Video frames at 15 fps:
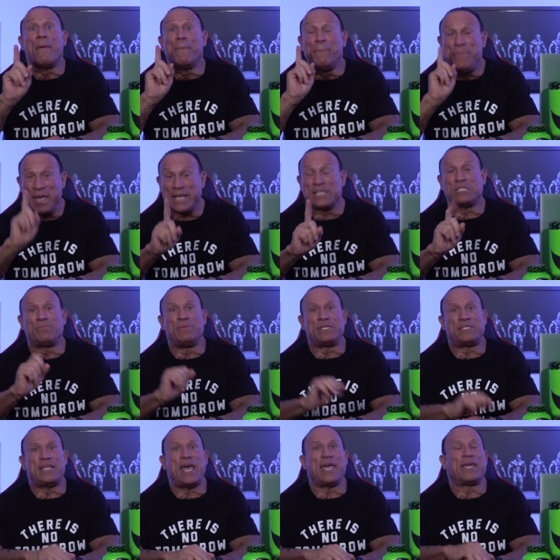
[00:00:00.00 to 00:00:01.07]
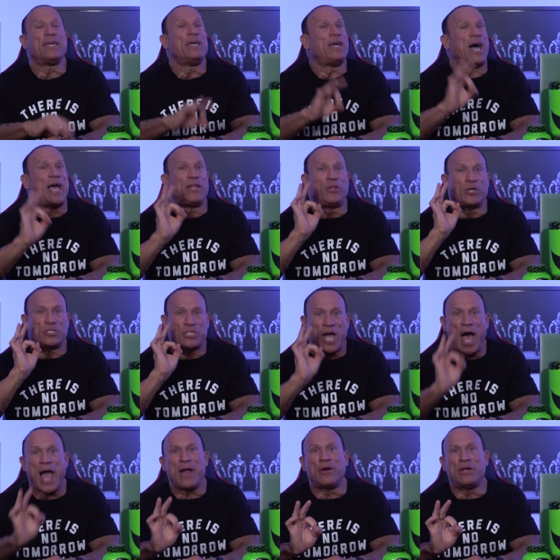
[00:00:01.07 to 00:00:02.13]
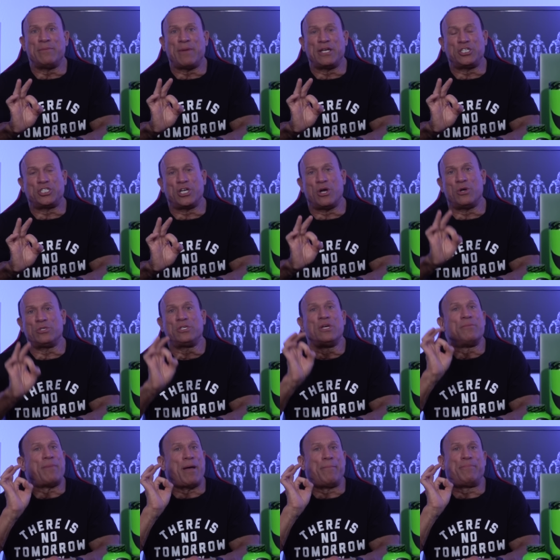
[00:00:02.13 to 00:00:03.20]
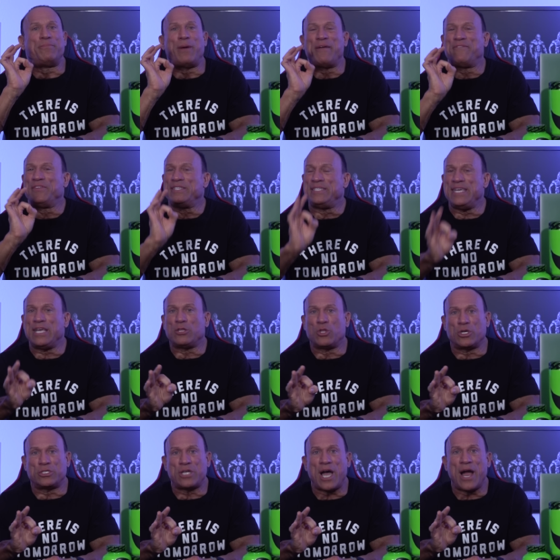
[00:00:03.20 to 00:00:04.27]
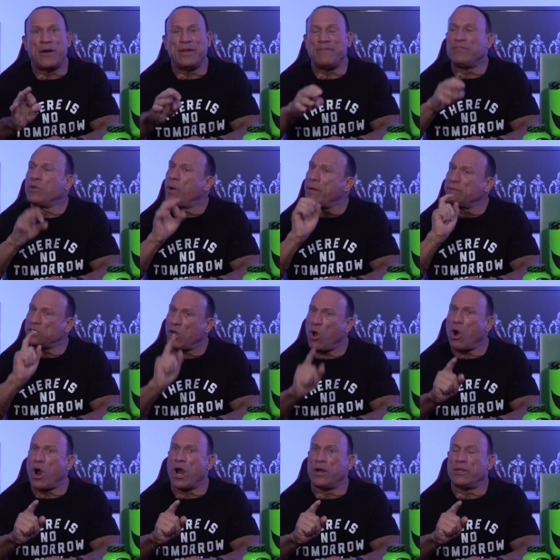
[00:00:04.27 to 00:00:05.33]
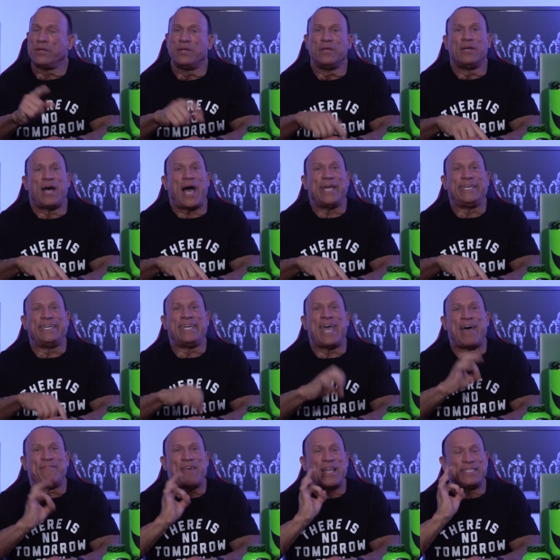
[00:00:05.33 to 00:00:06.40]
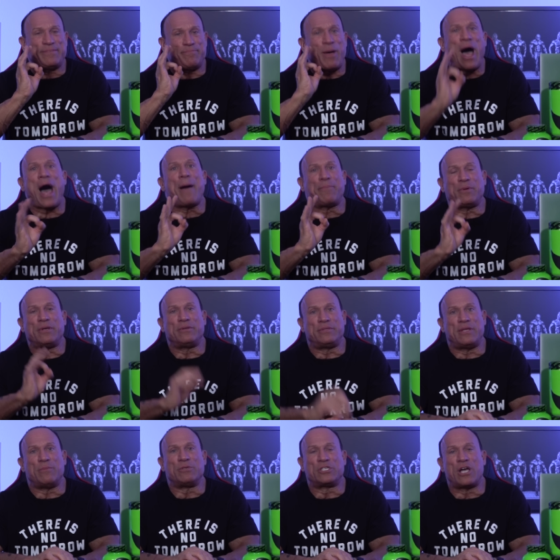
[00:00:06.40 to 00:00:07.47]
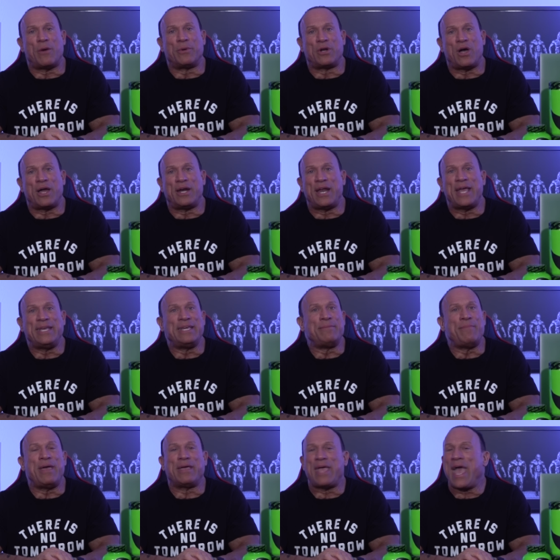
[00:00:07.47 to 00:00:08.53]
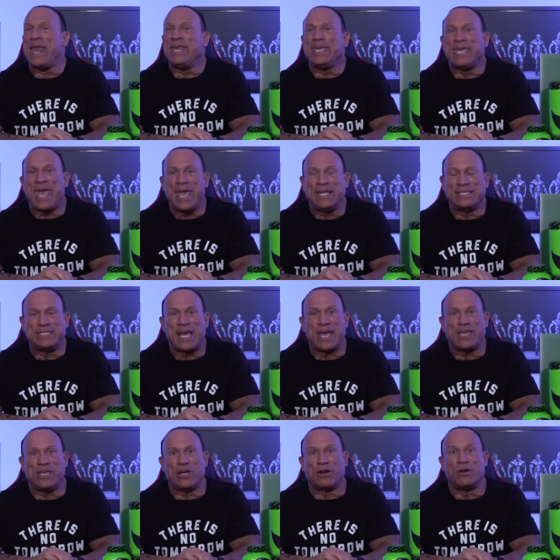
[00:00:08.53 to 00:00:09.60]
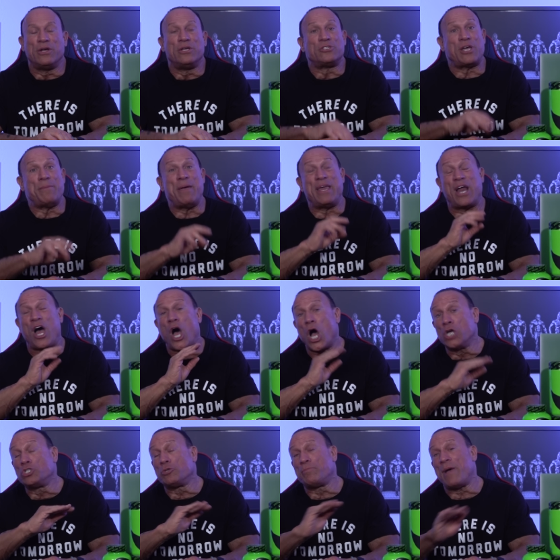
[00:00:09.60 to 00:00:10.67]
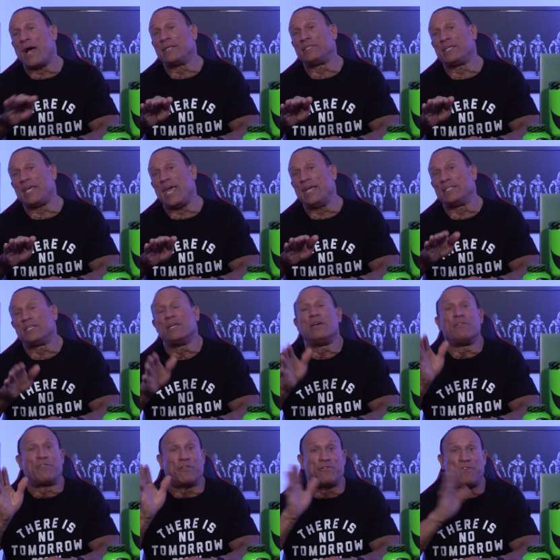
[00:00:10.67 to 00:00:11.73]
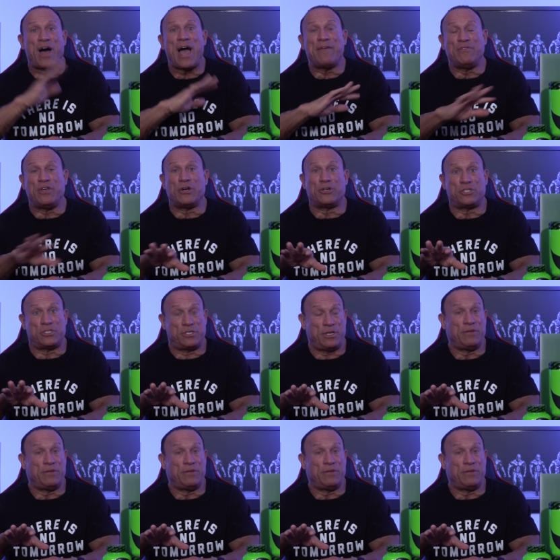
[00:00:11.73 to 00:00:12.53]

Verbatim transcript: Biggest mistake. I looked tired in my shows. My, my physique looked tired, even though I was hard. I didn't have that pop that was going on, and I didn't make any gains that year. So I made 100 pounds of gains for five years.